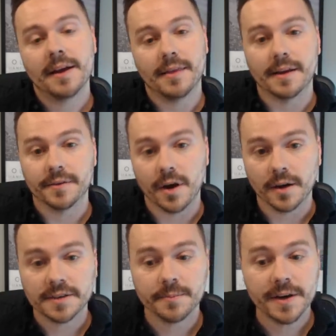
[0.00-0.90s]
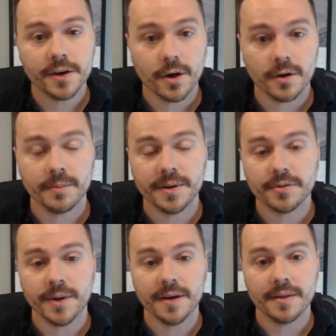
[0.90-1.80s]
that talks have been occurring
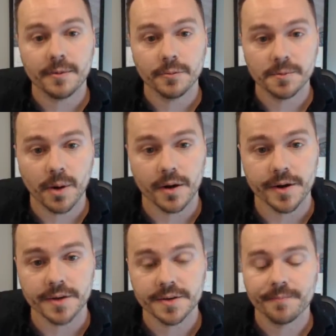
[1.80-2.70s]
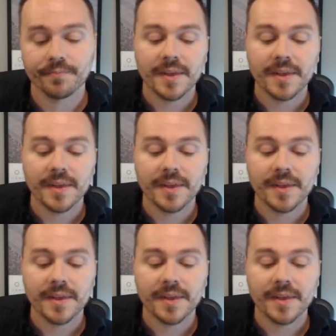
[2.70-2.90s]
between those parties